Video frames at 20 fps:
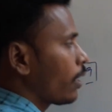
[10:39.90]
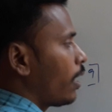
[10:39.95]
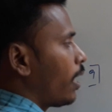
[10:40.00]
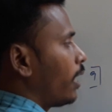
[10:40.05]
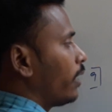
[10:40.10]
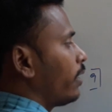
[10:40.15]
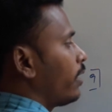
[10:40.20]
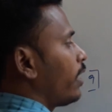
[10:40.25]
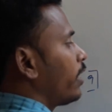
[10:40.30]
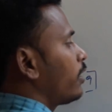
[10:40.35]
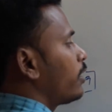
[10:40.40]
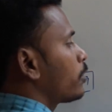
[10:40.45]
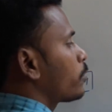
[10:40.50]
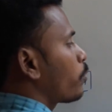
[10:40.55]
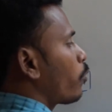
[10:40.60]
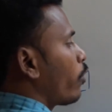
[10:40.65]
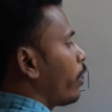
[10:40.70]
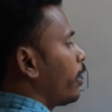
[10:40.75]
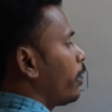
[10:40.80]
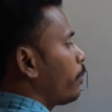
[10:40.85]
And then at this
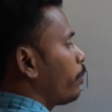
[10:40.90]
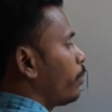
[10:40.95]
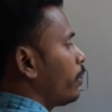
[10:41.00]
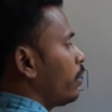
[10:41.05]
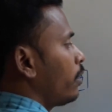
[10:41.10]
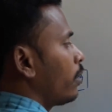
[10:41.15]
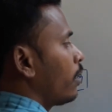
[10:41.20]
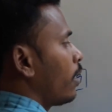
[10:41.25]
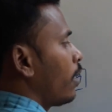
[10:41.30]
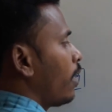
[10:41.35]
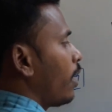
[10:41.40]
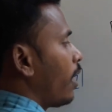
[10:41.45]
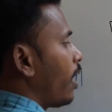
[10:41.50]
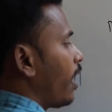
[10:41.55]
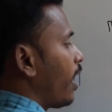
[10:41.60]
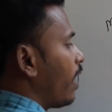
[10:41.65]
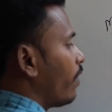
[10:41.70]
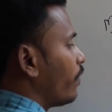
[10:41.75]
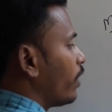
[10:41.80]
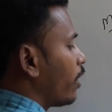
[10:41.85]
point P, I
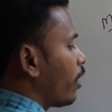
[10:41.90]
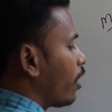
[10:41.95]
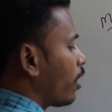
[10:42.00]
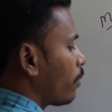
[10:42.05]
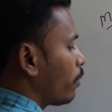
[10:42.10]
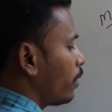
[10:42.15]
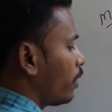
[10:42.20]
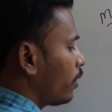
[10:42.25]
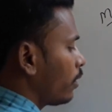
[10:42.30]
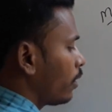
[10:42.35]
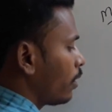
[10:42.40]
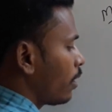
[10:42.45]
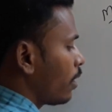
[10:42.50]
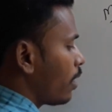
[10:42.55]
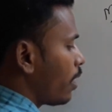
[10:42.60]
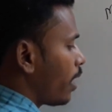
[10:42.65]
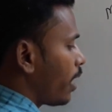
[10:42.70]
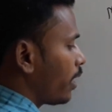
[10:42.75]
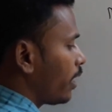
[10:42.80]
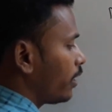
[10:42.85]
have a normal.
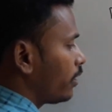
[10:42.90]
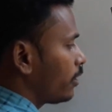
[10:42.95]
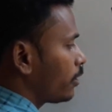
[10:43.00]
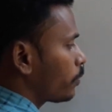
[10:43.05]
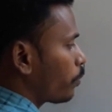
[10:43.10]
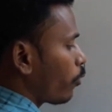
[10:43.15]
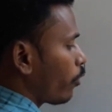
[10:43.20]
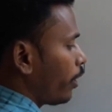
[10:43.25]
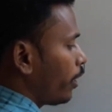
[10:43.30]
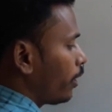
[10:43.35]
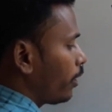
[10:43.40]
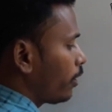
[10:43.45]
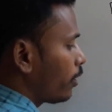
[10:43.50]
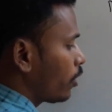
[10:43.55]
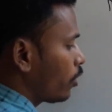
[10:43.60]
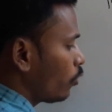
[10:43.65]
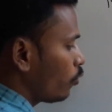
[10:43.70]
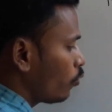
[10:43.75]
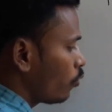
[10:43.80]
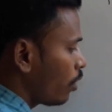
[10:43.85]
And at this point
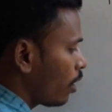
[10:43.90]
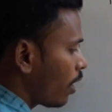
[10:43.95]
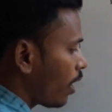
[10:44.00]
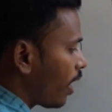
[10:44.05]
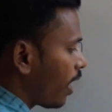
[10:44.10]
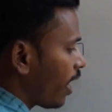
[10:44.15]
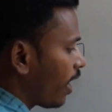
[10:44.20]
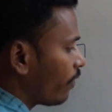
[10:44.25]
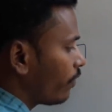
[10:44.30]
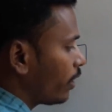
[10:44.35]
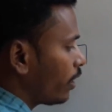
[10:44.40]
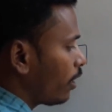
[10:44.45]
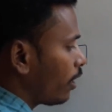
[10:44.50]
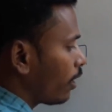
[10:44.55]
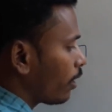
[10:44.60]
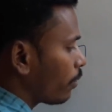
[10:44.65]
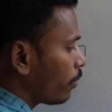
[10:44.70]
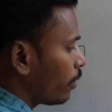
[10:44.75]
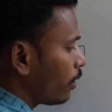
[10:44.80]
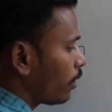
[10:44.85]
Q, I have a
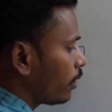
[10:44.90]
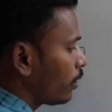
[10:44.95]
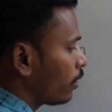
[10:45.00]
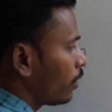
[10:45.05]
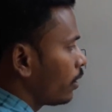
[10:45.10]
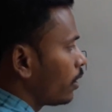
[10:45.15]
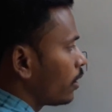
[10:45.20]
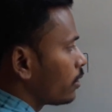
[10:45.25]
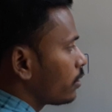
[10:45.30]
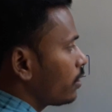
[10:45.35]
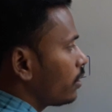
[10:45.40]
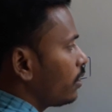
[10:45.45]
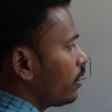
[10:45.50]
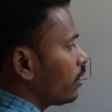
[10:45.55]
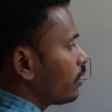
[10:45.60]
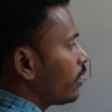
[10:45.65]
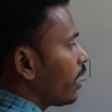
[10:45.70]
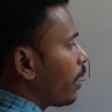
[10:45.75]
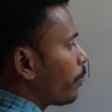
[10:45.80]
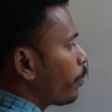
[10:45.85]
normal. See,
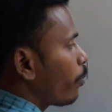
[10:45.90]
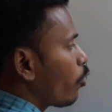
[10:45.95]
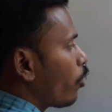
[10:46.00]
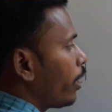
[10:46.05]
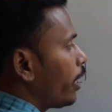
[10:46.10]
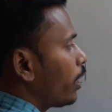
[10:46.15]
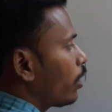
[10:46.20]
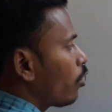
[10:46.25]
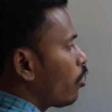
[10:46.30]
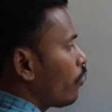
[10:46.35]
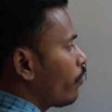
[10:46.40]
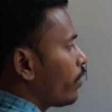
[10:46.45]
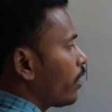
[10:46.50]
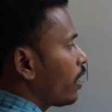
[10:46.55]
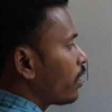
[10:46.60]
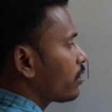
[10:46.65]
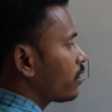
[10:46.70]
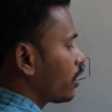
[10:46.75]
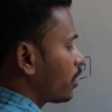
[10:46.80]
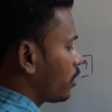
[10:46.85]
the point of
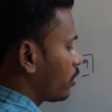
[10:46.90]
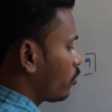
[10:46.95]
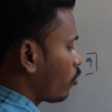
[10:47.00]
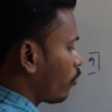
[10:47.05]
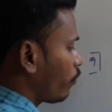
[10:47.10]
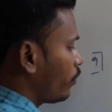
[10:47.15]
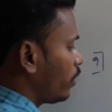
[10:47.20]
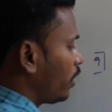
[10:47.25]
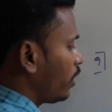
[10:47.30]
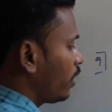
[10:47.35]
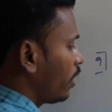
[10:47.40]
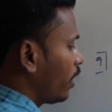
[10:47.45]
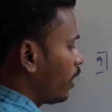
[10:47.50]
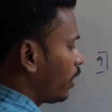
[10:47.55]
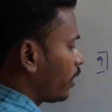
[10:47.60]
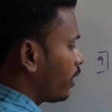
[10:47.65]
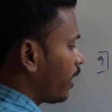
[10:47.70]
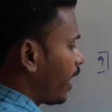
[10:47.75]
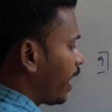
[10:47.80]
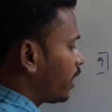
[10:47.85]
intersections of the
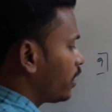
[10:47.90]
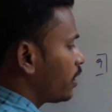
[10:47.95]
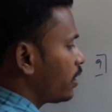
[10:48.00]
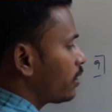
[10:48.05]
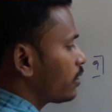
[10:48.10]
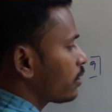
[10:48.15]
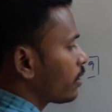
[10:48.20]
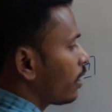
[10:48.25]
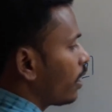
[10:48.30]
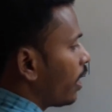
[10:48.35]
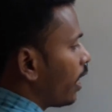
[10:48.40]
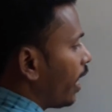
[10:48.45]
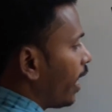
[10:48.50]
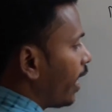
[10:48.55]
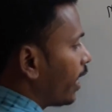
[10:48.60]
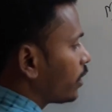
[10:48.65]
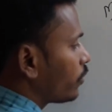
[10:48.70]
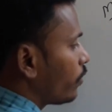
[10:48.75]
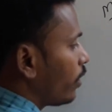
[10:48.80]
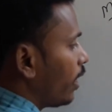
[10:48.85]
tangents
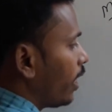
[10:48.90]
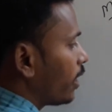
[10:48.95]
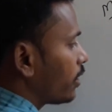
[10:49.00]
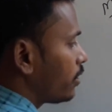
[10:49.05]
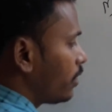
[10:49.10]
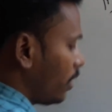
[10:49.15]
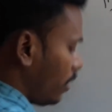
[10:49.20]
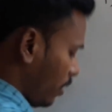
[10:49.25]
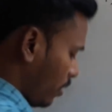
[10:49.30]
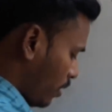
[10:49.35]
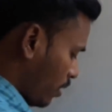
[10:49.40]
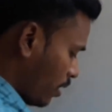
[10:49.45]
as well as the